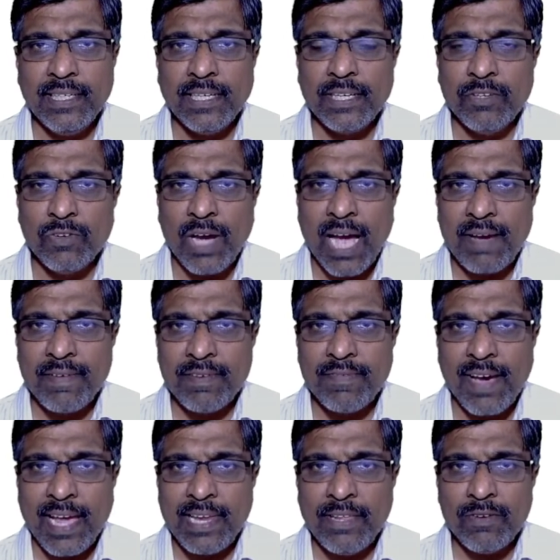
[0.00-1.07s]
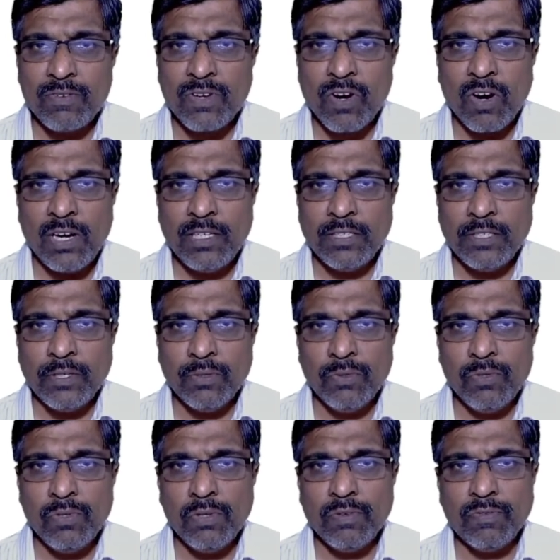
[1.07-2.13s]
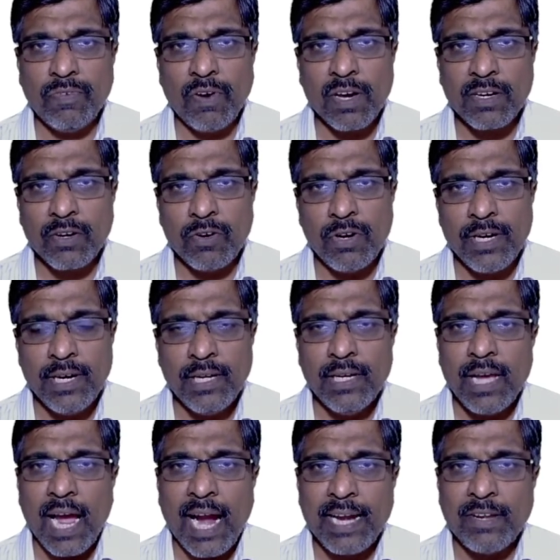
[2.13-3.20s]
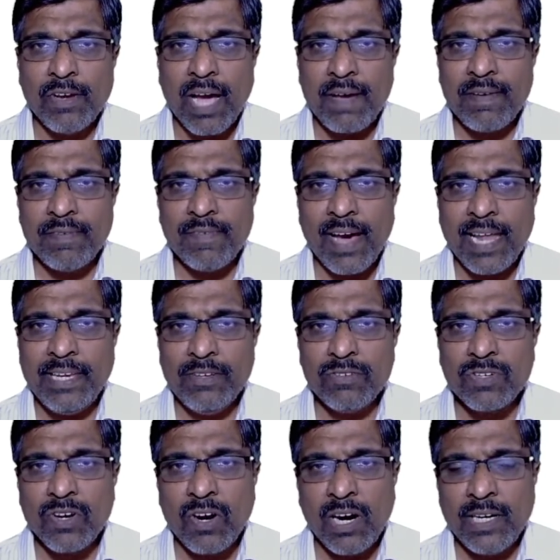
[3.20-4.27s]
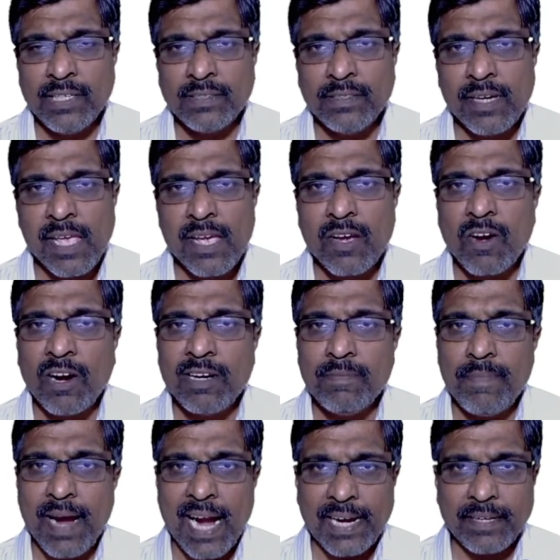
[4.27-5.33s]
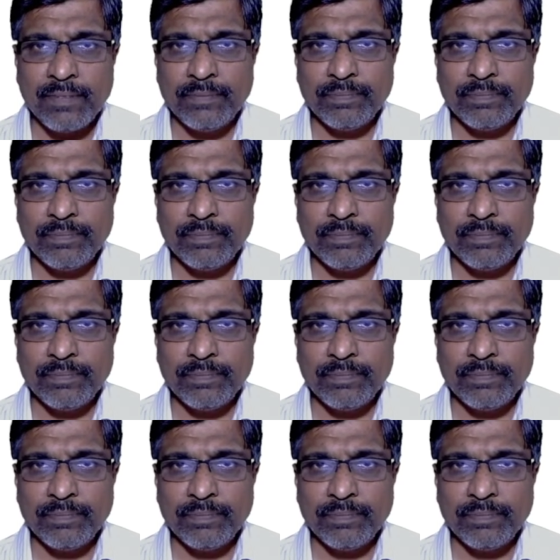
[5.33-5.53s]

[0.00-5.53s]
you have a value called 2 for good, and you have a value called 3 called bad.